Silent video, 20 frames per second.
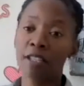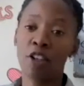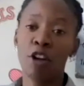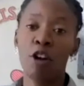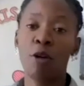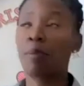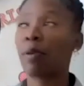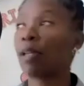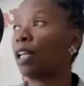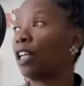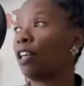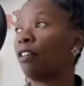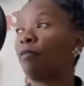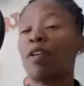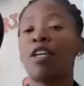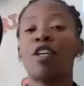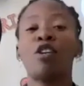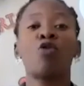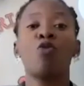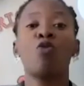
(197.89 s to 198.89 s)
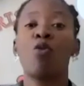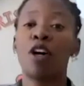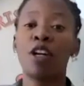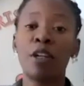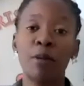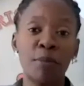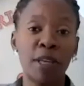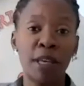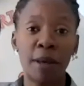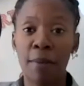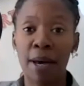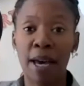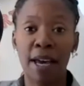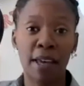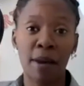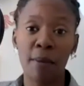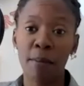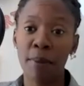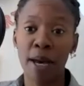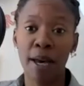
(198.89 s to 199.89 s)
There are plenty of men who want to be in my
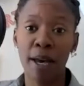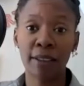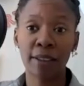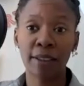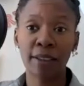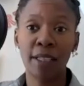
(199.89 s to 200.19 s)
inbox.